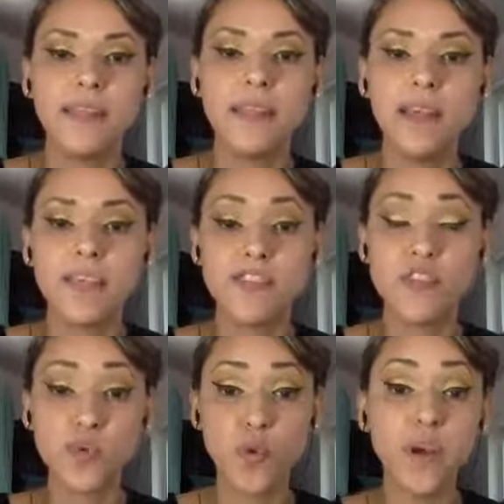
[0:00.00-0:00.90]
the
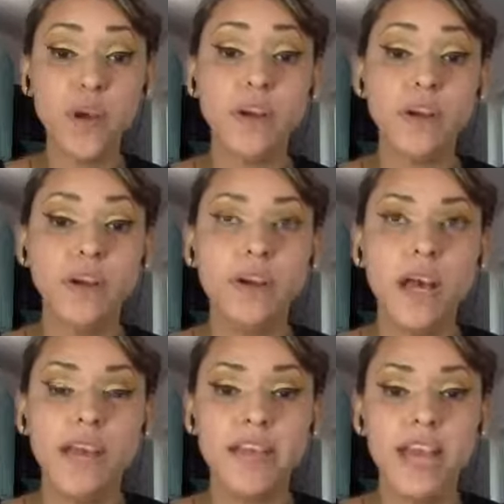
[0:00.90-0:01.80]
destroyer,
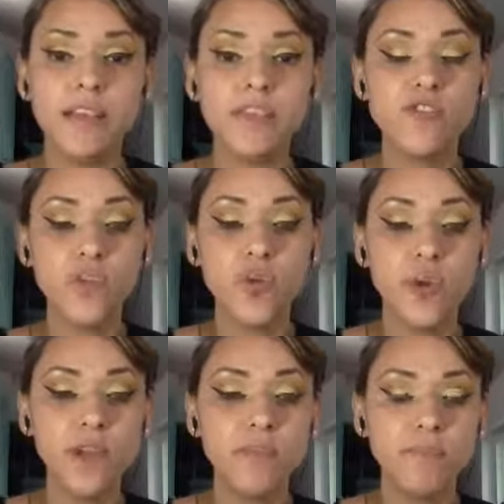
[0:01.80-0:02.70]
again,
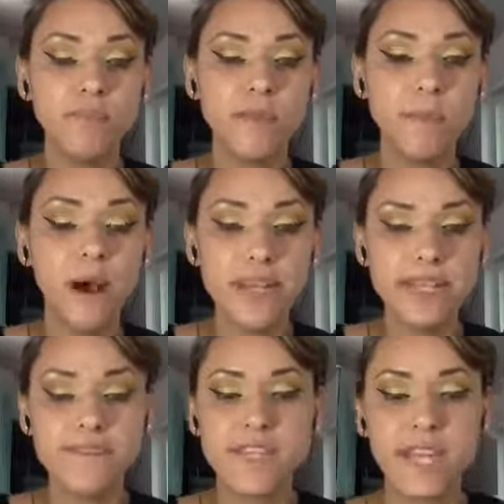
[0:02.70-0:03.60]
the
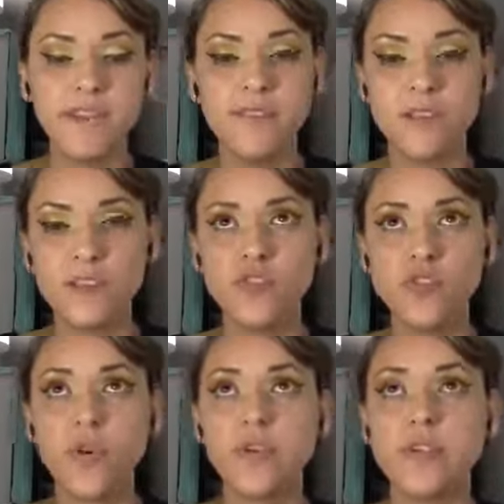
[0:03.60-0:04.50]
positive side of the
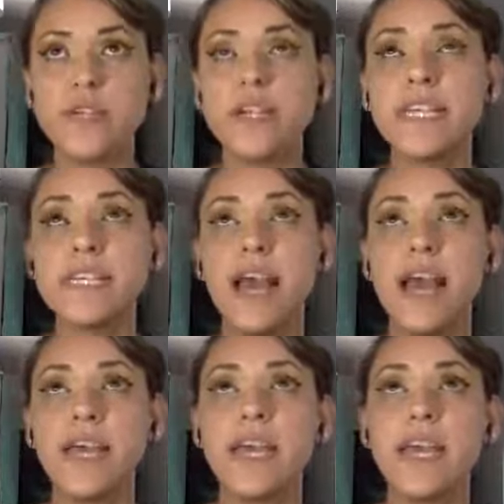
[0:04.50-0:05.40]
destroyer is
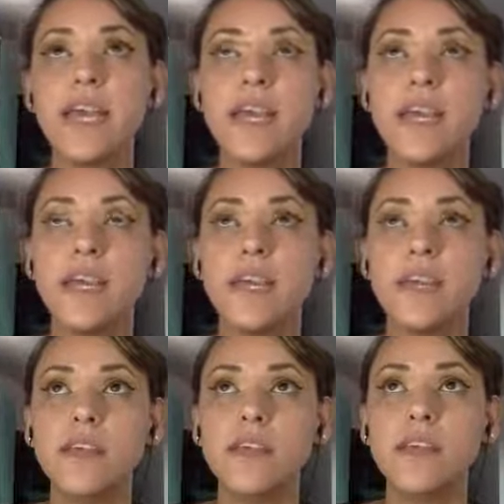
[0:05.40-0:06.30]
that
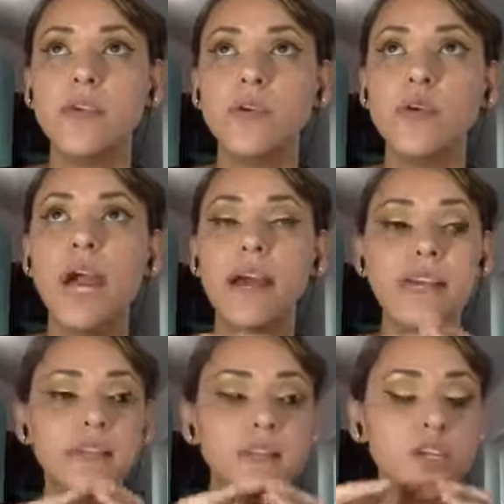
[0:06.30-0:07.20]
you got
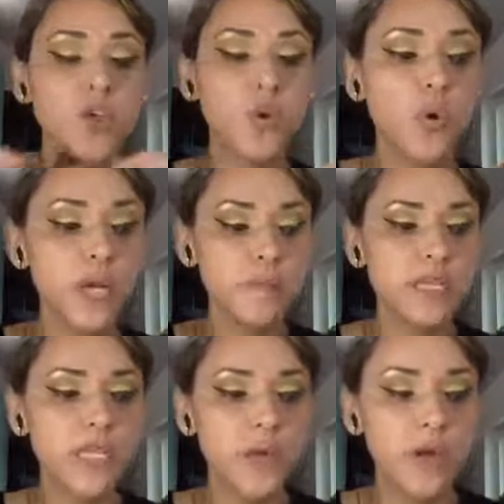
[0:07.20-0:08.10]
the destroyer
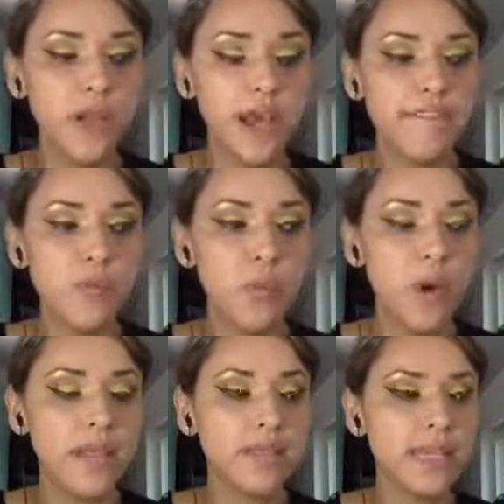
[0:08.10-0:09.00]
comes into our lives
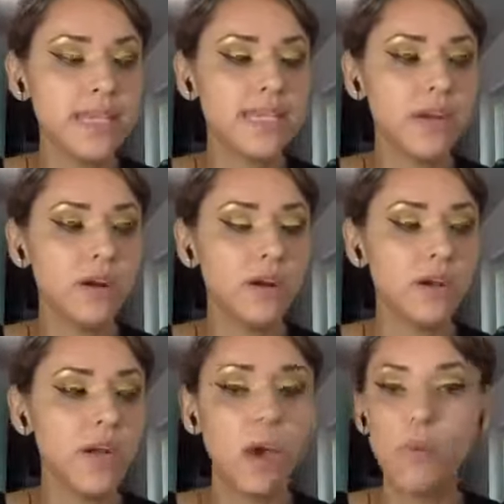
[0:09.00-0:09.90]
when things that
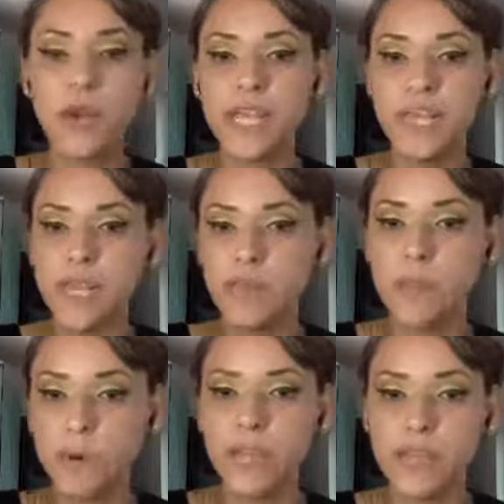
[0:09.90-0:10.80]
are not working
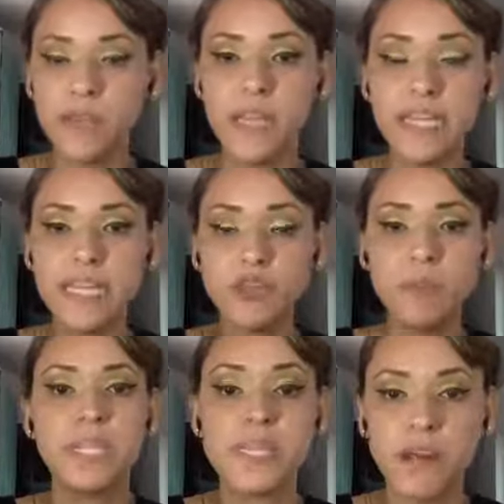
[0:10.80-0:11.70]
anymore, like they need to
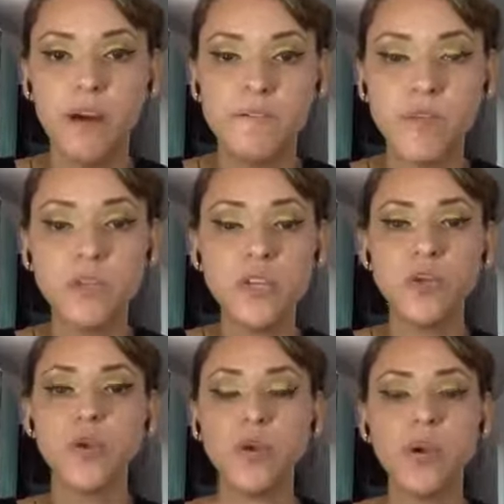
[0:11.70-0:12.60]
be dissolved. So
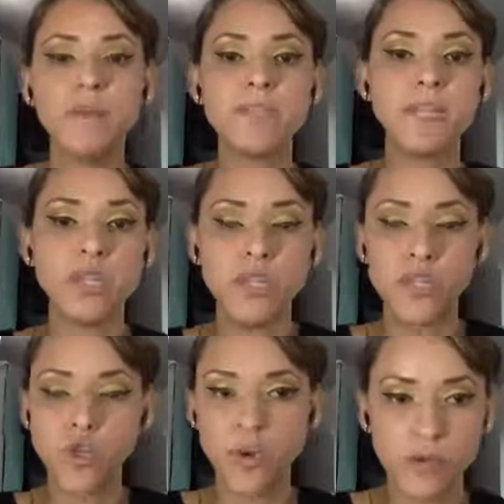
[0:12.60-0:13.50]
destroyer comes in to
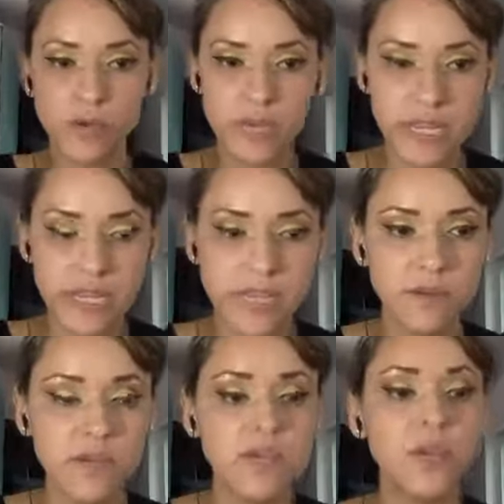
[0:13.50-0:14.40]
destroy those things,
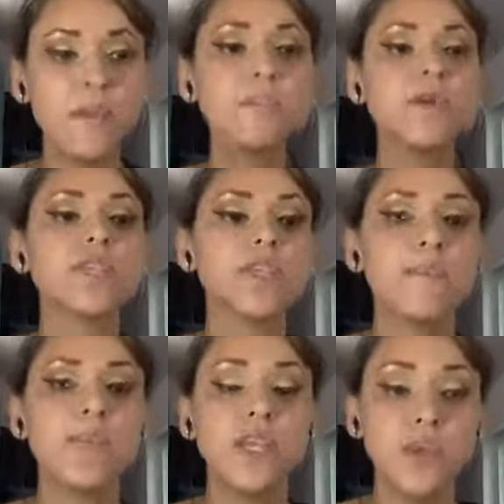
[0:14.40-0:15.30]
and so you can build
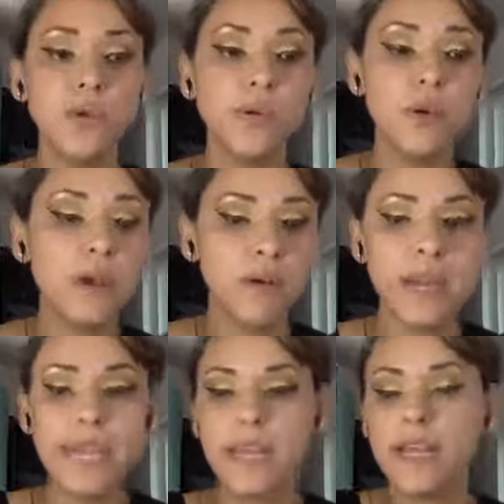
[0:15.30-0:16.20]
something new,
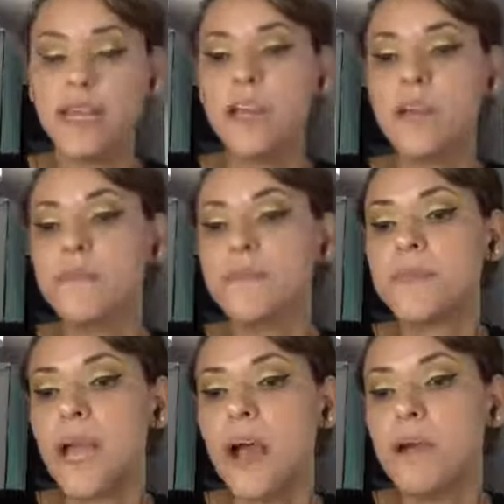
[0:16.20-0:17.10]
right?
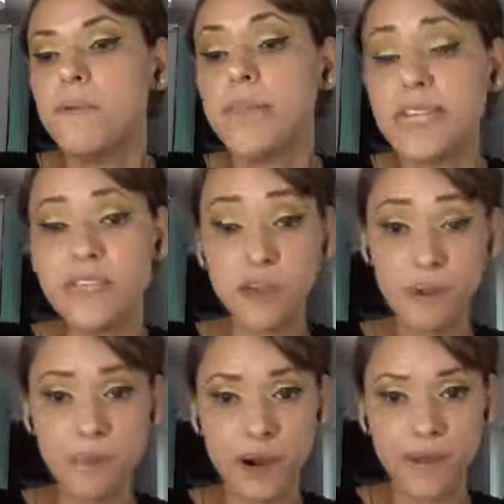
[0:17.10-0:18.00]
That's the
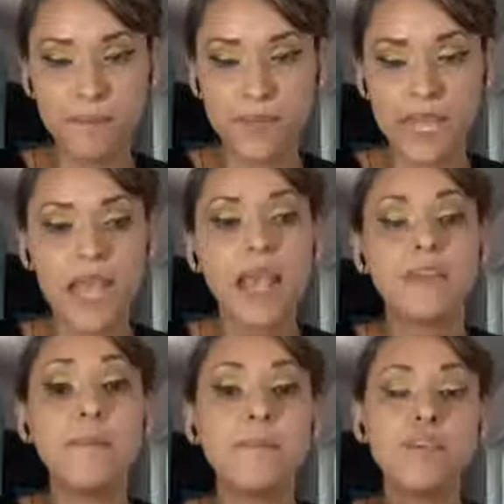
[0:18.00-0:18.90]
good part.
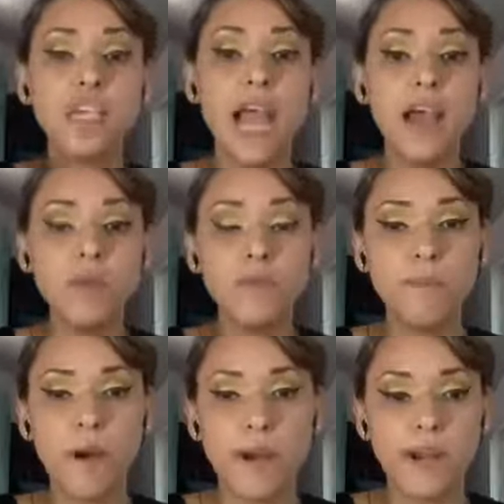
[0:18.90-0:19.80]
The shadow
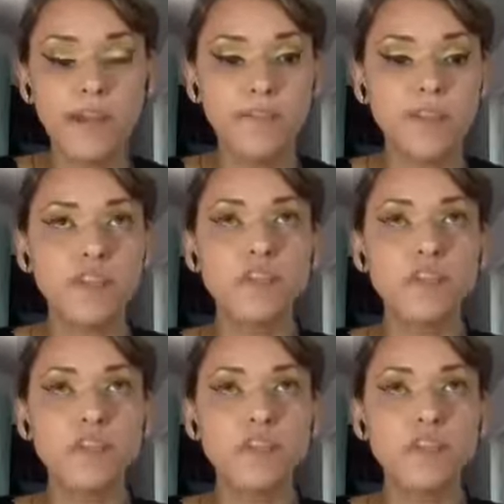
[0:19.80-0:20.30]
part of the